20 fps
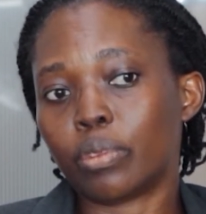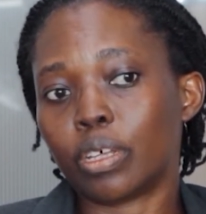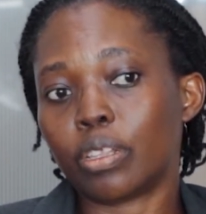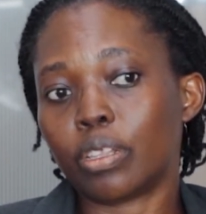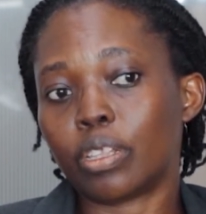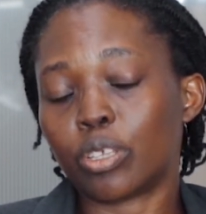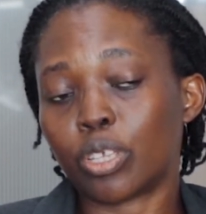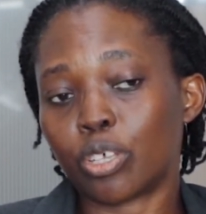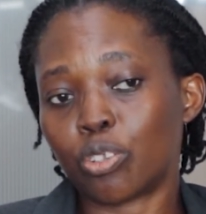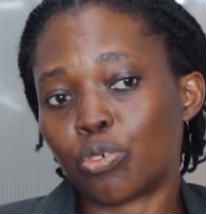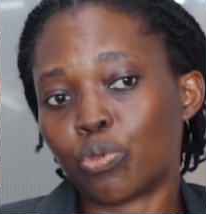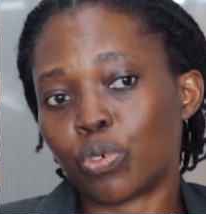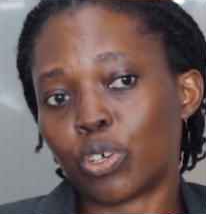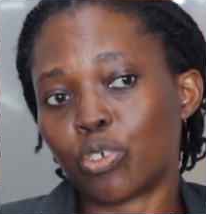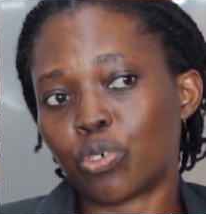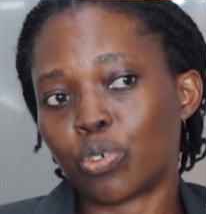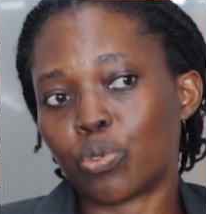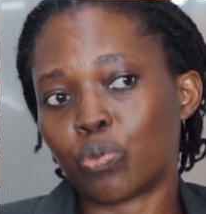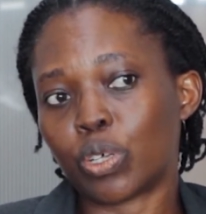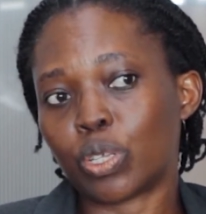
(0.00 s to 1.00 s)
The
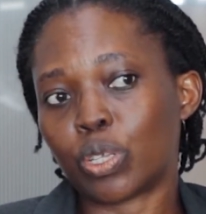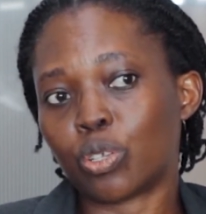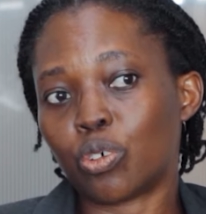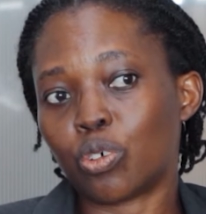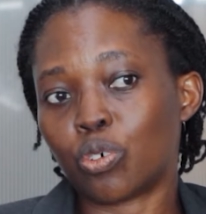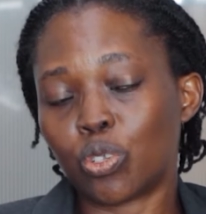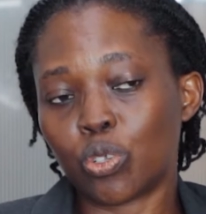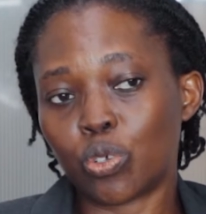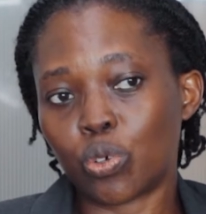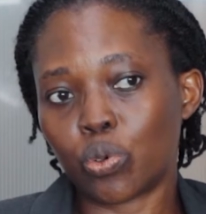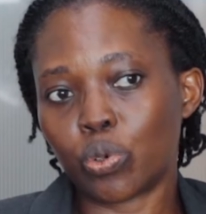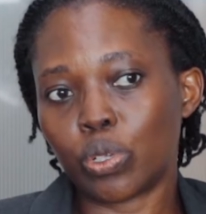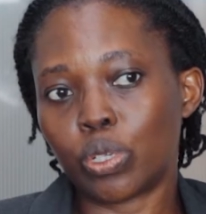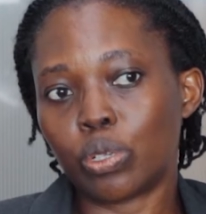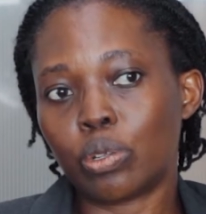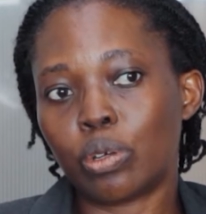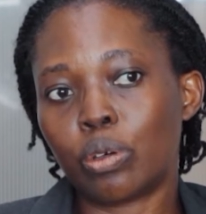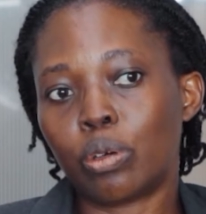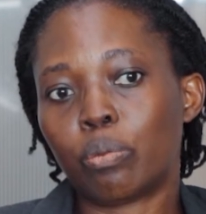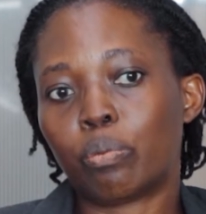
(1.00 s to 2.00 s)
situation was not good
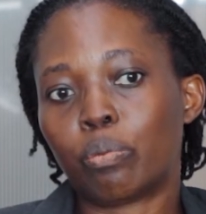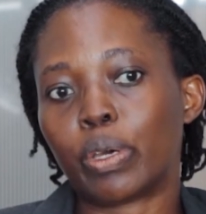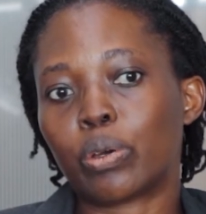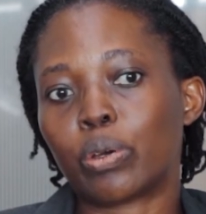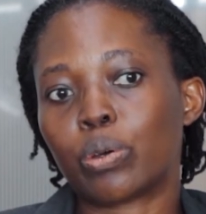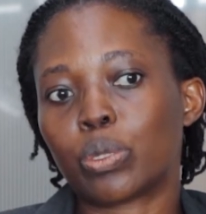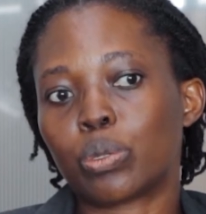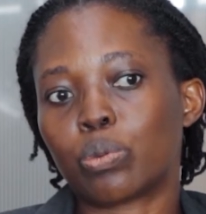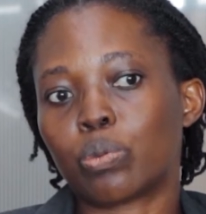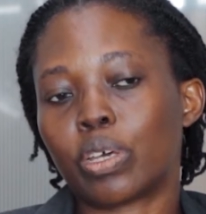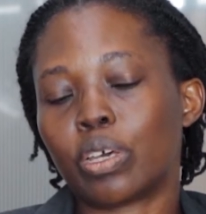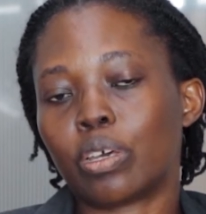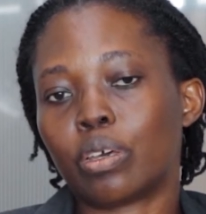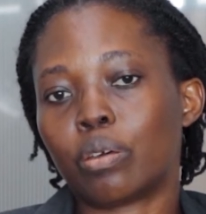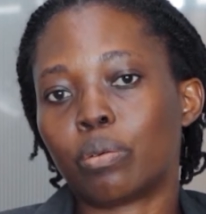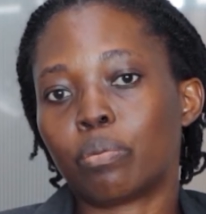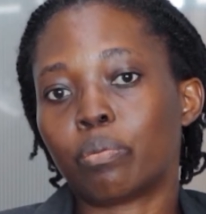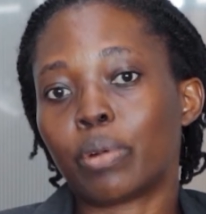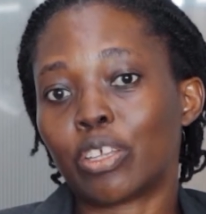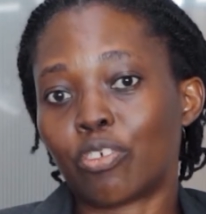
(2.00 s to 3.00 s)
because
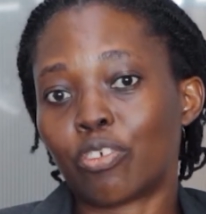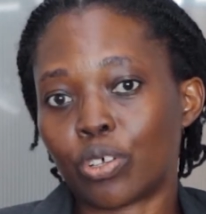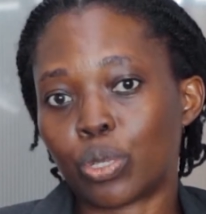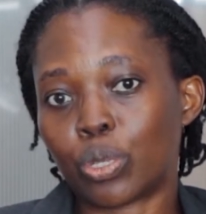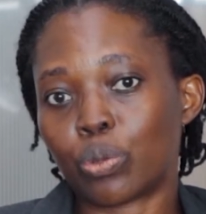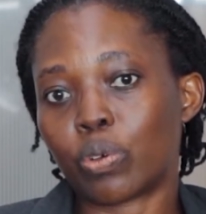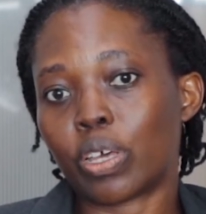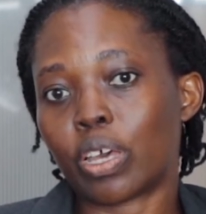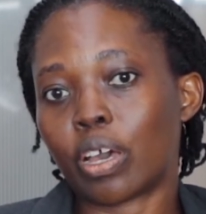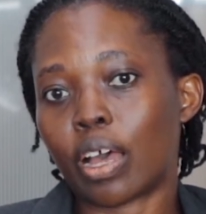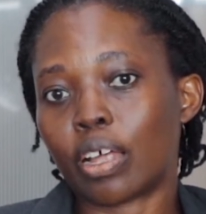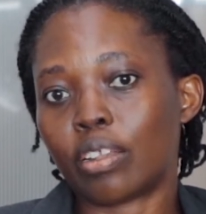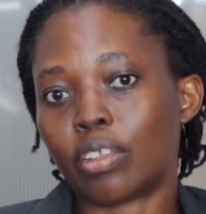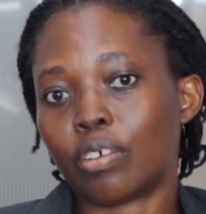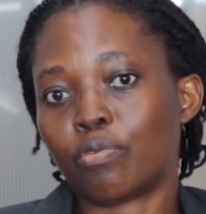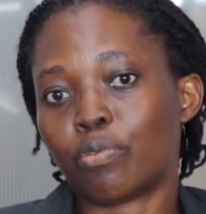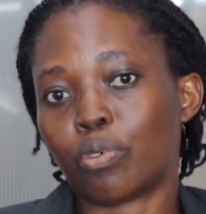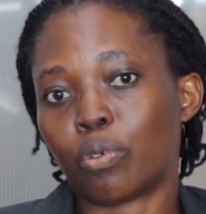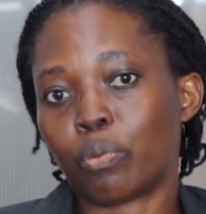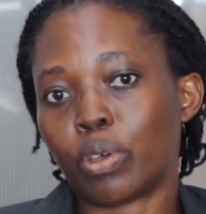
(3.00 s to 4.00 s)
much as we had
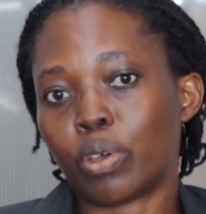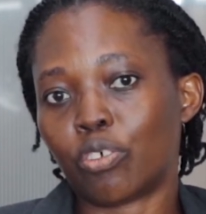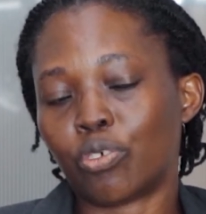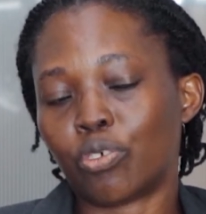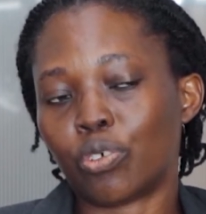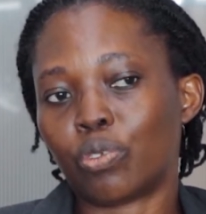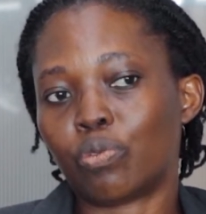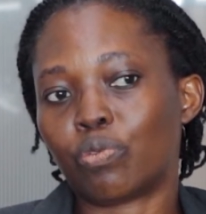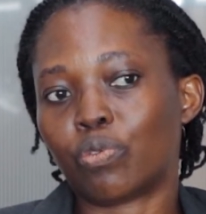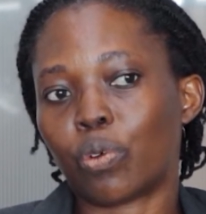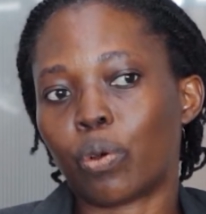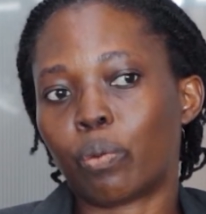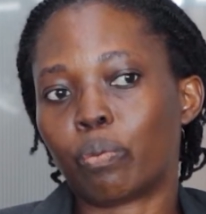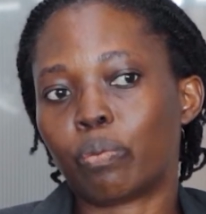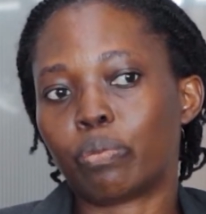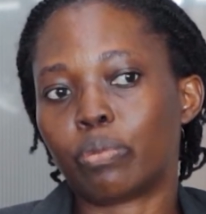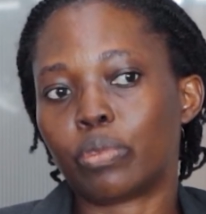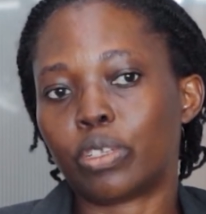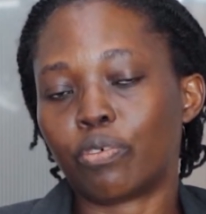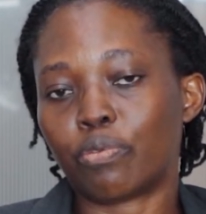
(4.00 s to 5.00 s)
information
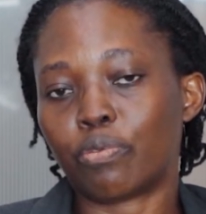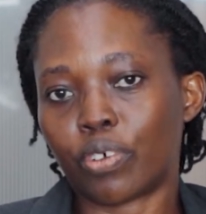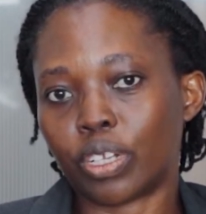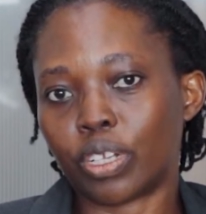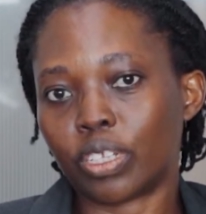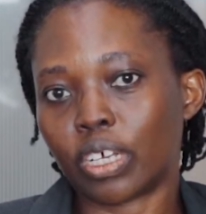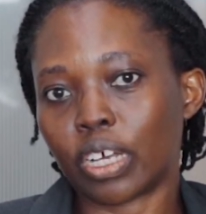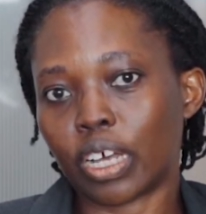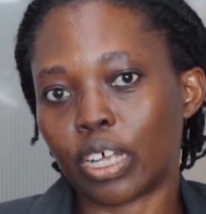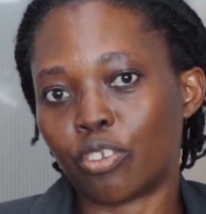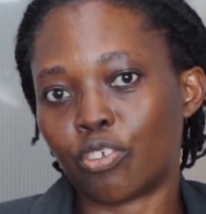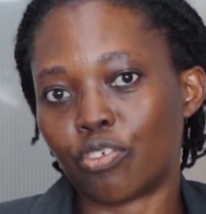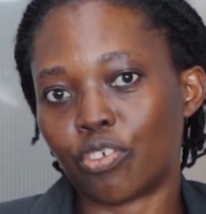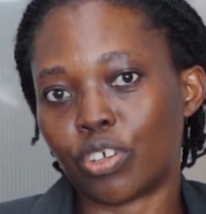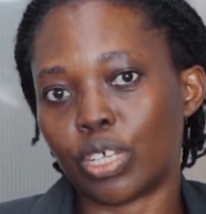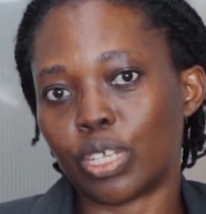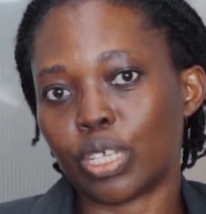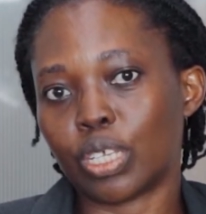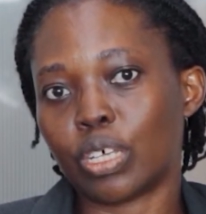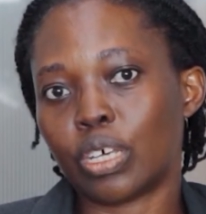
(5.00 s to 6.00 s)
from different
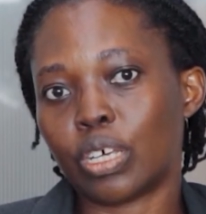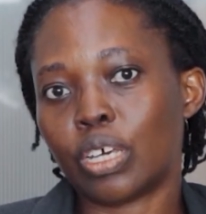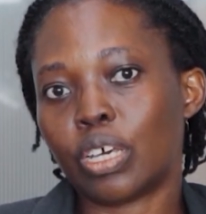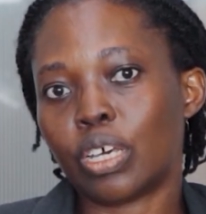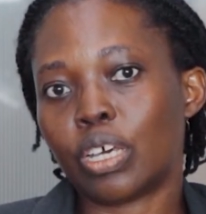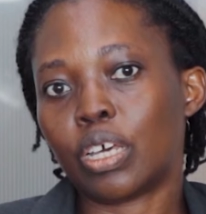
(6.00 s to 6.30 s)
countries,